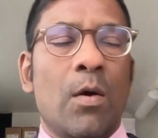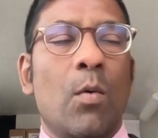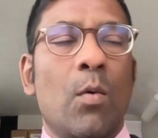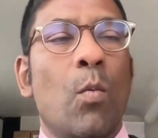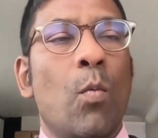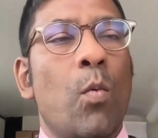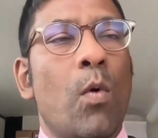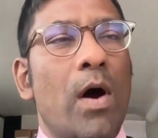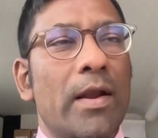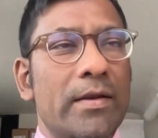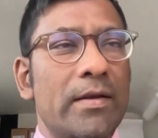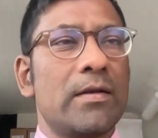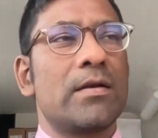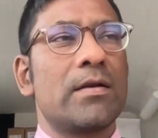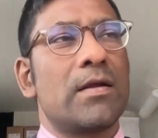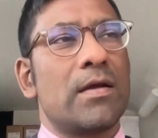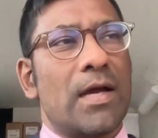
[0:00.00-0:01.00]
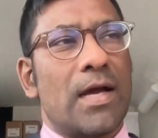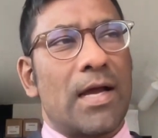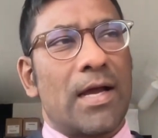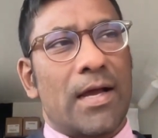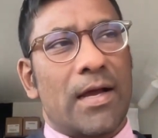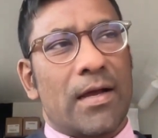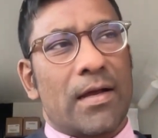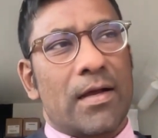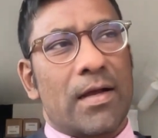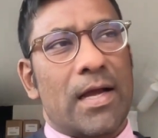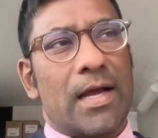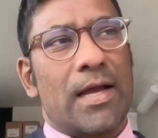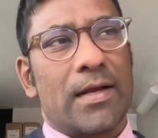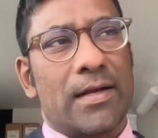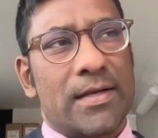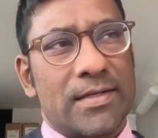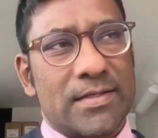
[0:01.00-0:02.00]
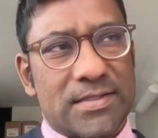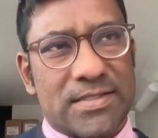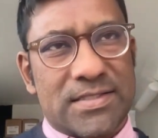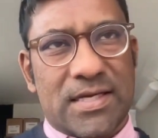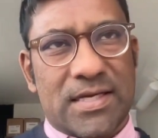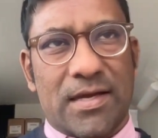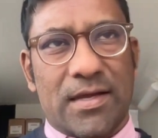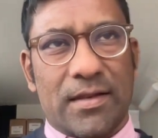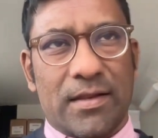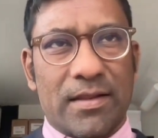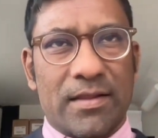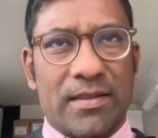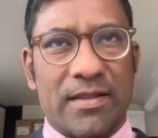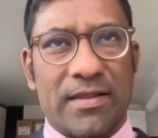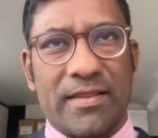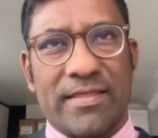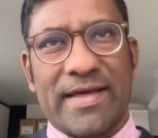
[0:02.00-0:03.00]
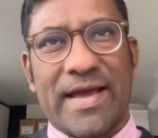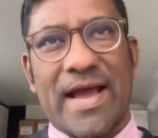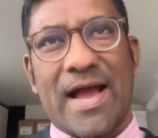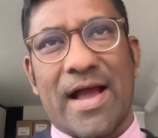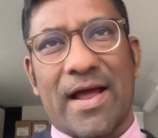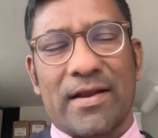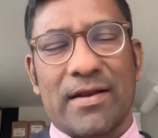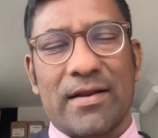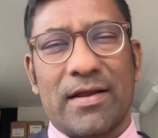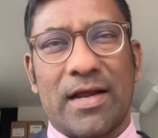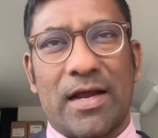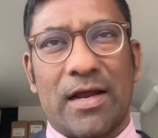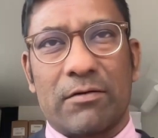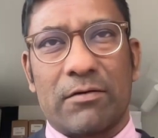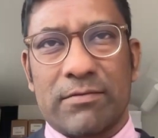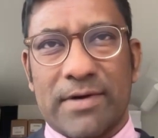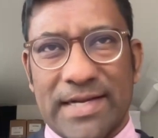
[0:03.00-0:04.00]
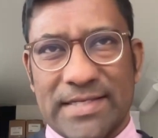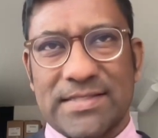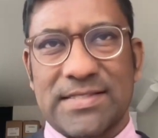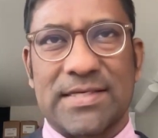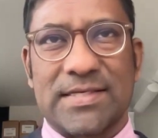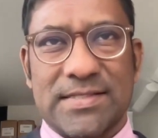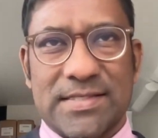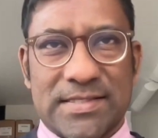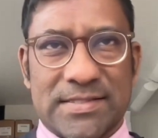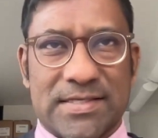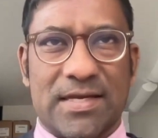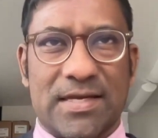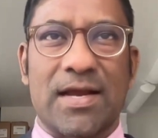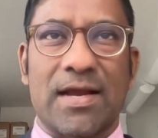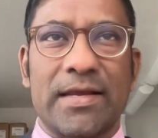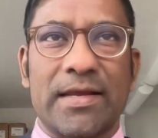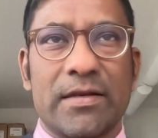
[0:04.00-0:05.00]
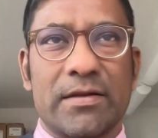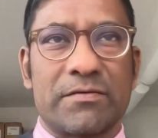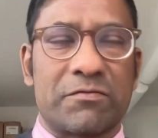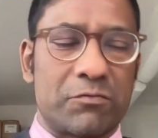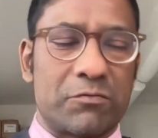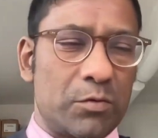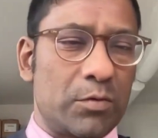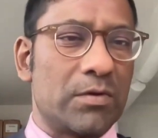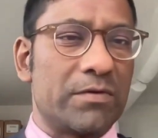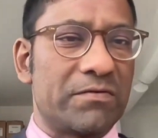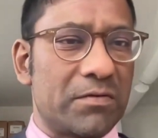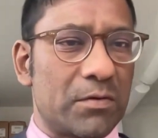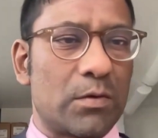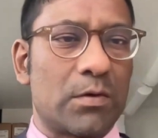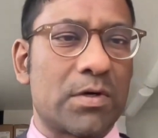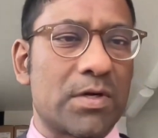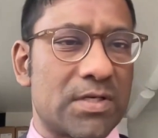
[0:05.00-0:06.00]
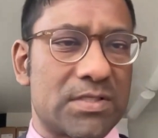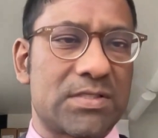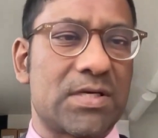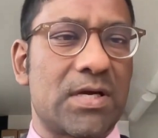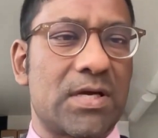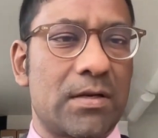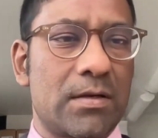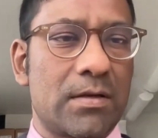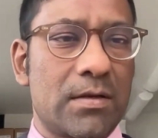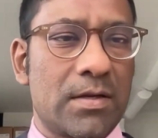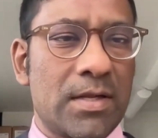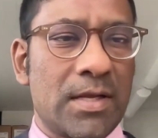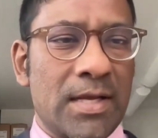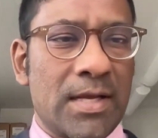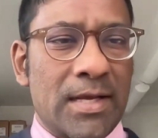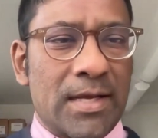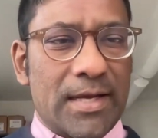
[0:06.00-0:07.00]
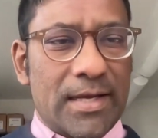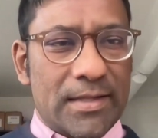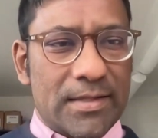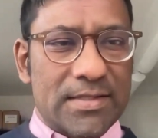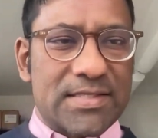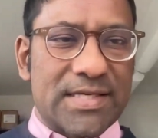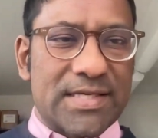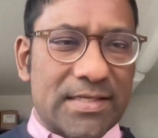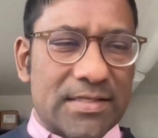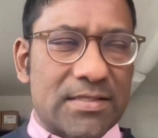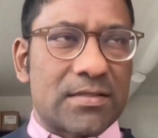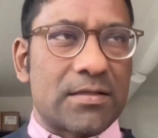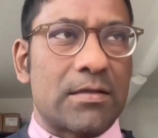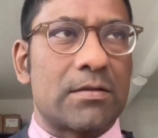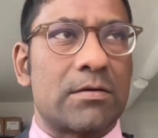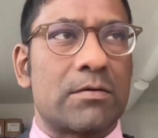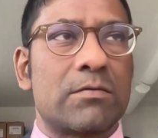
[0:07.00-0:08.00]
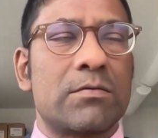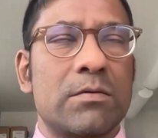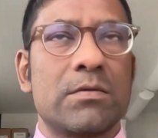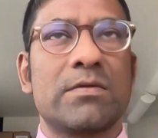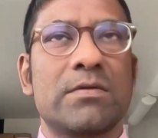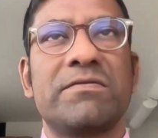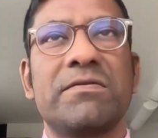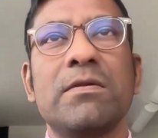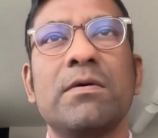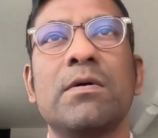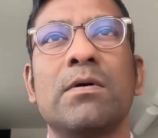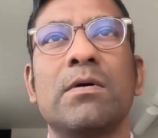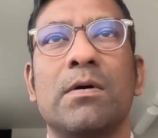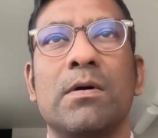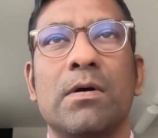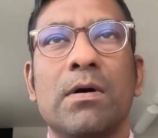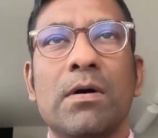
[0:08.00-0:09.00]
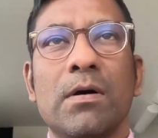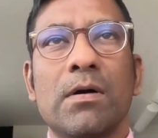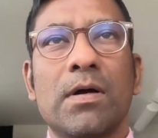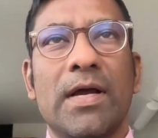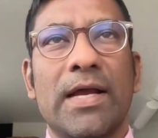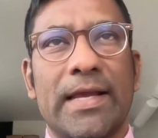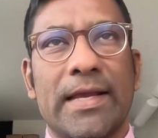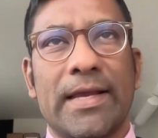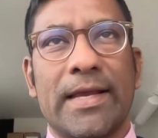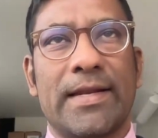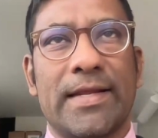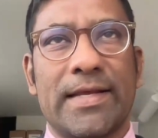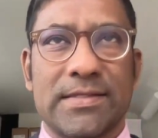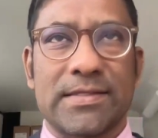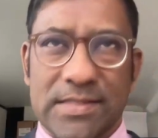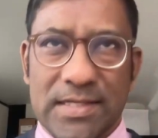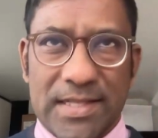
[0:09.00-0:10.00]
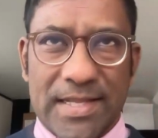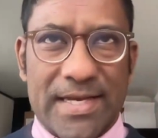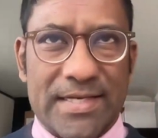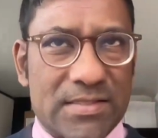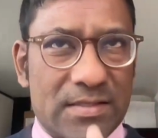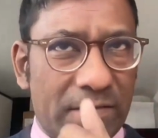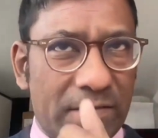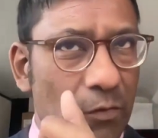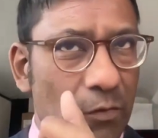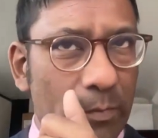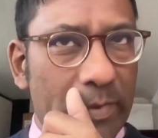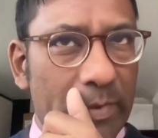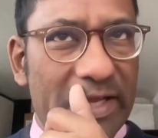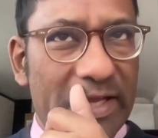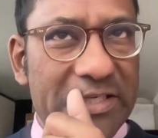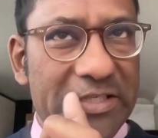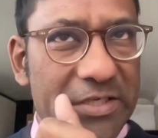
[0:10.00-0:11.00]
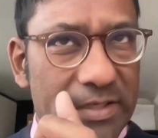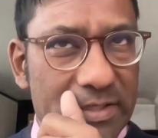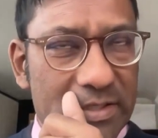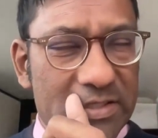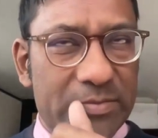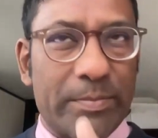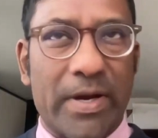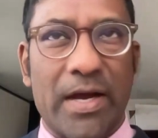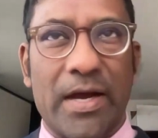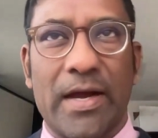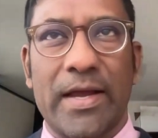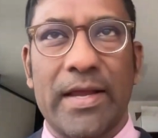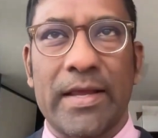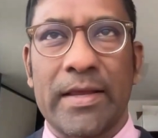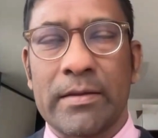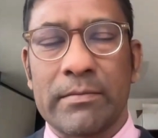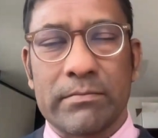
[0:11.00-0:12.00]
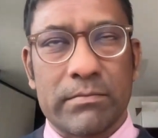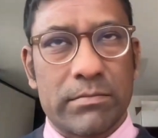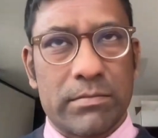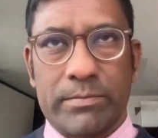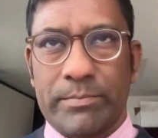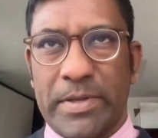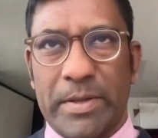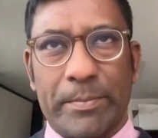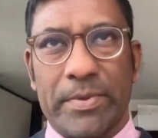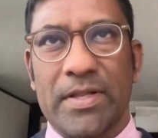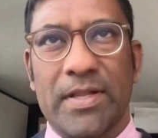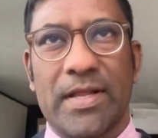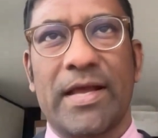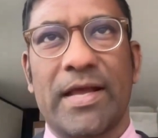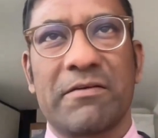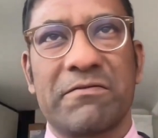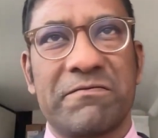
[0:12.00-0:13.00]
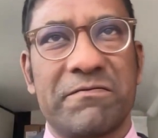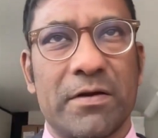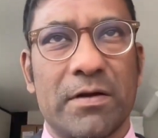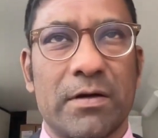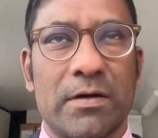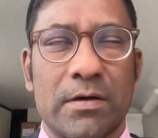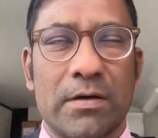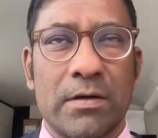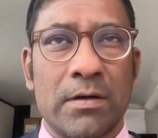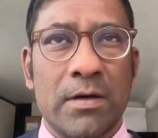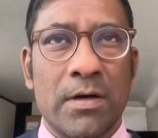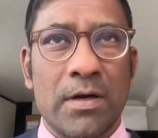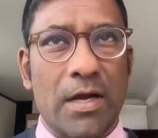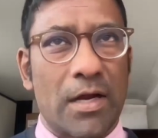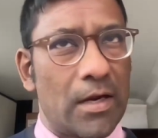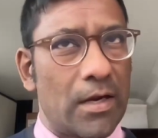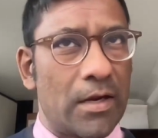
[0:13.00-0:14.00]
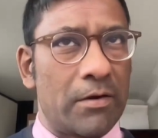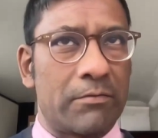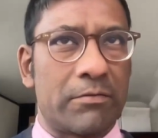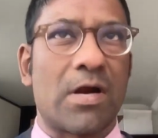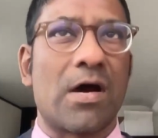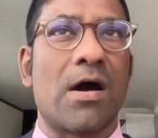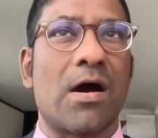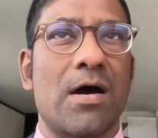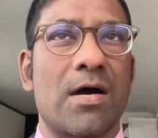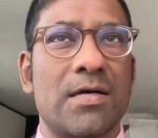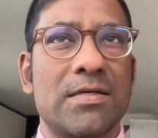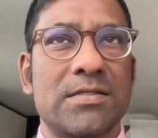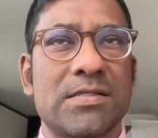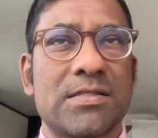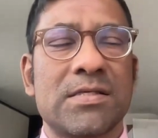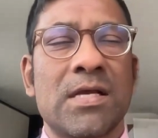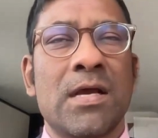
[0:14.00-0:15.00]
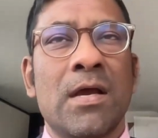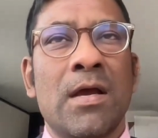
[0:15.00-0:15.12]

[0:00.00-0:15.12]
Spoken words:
One concern that raises is a kind of rule of law concern, in the sense that the rule of law, in its classic formulations by people like Fuller and Raz,